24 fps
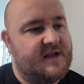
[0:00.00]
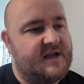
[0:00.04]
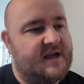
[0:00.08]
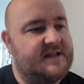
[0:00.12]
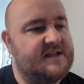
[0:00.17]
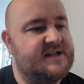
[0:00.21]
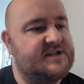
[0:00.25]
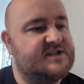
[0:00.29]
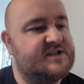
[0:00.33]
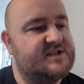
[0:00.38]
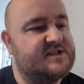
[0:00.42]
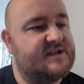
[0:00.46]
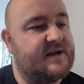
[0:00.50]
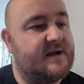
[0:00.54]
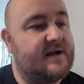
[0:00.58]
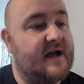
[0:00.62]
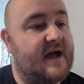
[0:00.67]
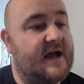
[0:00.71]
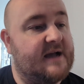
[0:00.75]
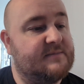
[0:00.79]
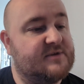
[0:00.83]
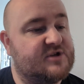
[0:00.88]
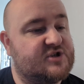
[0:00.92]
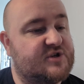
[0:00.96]
And this is,
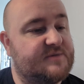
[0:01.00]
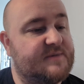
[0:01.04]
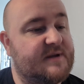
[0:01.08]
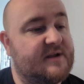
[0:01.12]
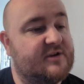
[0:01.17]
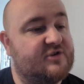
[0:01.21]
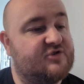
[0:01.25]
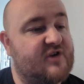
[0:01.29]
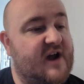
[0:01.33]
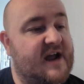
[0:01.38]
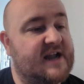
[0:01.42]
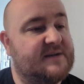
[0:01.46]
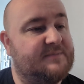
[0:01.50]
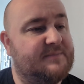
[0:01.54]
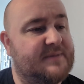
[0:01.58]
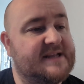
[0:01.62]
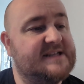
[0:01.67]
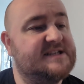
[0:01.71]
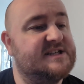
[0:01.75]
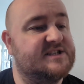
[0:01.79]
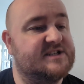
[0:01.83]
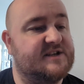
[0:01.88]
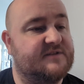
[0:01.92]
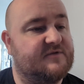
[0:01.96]
I'm assuming, dried
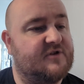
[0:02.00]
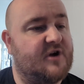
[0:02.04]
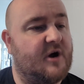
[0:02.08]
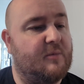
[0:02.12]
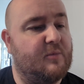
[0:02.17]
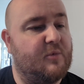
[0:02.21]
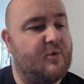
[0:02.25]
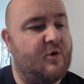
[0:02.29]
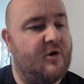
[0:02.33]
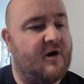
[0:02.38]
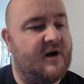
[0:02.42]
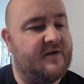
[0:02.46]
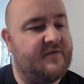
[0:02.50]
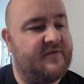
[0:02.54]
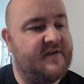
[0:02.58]
pieces of kumquat.